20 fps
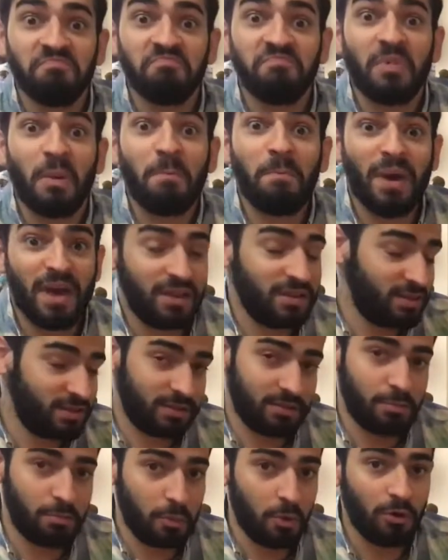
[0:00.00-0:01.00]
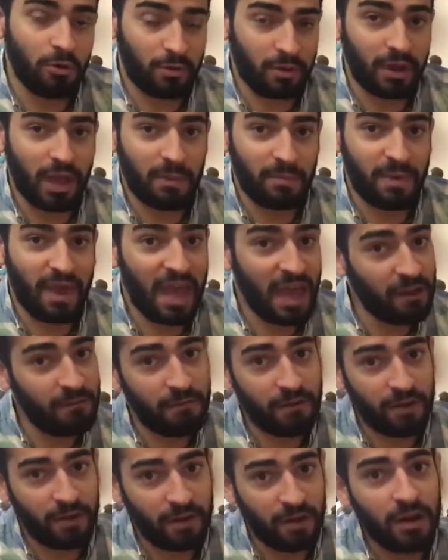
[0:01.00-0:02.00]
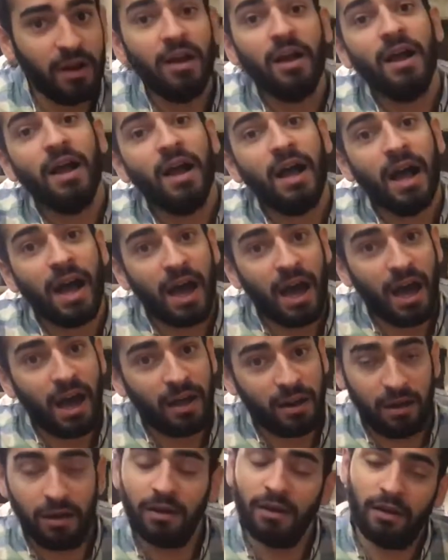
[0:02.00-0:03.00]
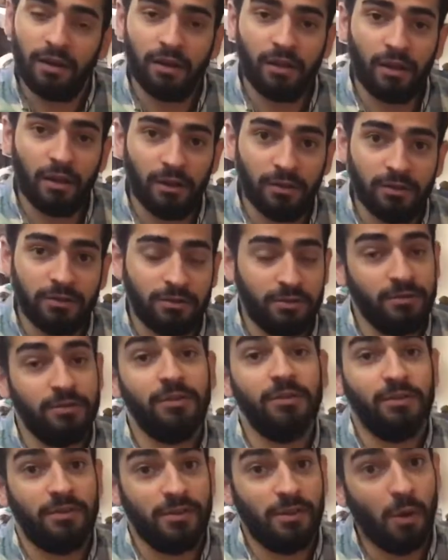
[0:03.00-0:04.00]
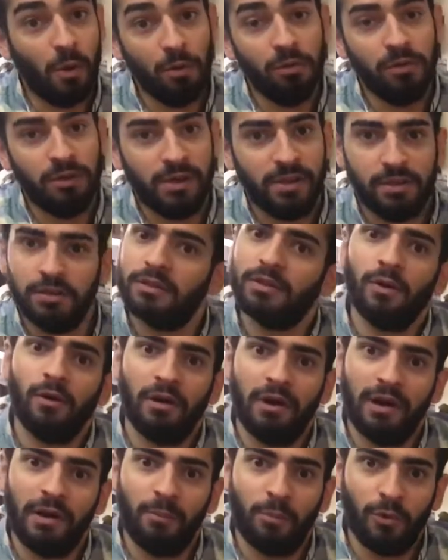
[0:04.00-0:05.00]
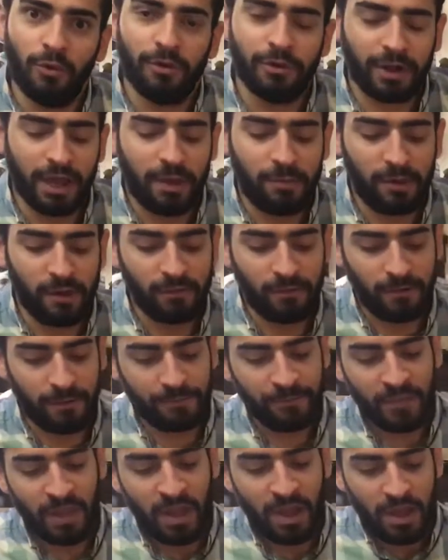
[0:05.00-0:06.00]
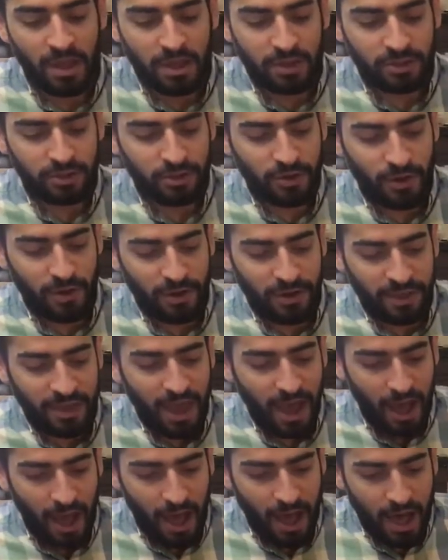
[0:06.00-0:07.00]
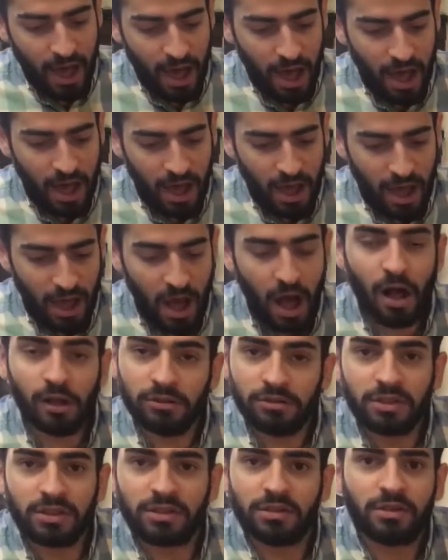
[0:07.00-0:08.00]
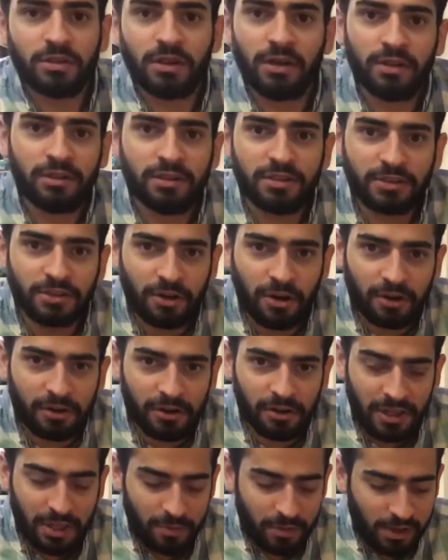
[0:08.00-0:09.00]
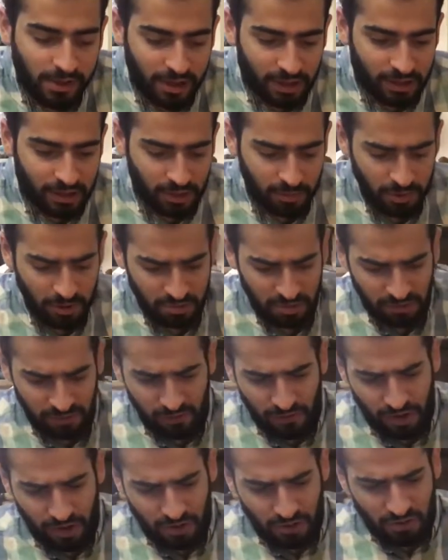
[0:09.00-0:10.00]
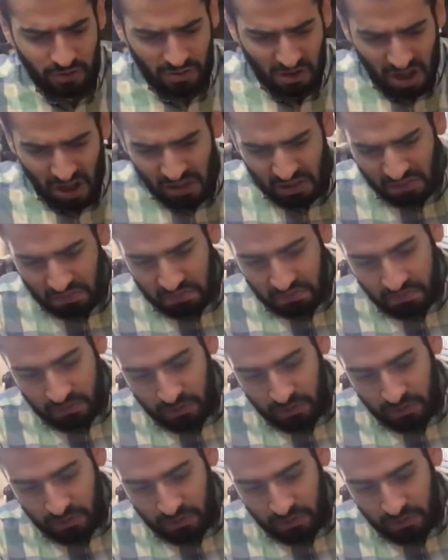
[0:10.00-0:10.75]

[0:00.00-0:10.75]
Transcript: the best board game ever and also the oldest board game ever. So yeah, I'll just get started immediately. But before I do, I'll